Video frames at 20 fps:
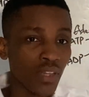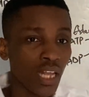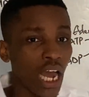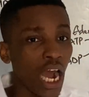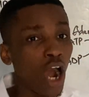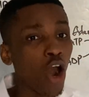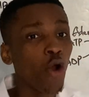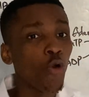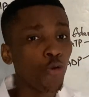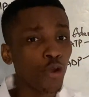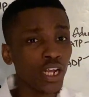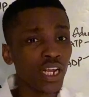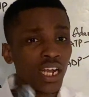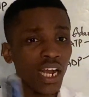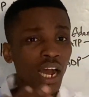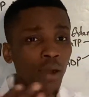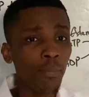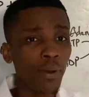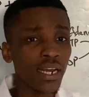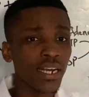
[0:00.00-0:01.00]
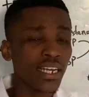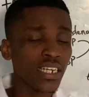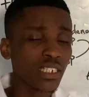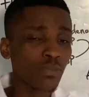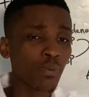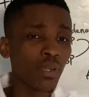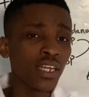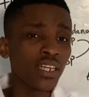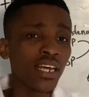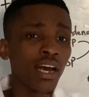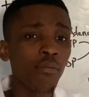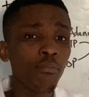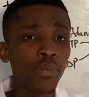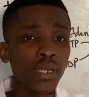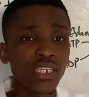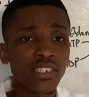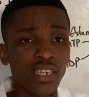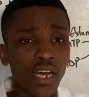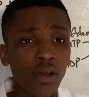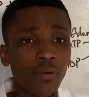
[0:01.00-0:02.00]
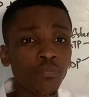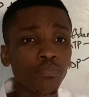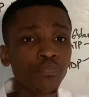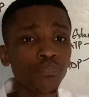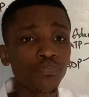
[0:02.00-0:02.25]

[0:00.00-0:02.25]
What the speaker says: I'll recap and explain that better.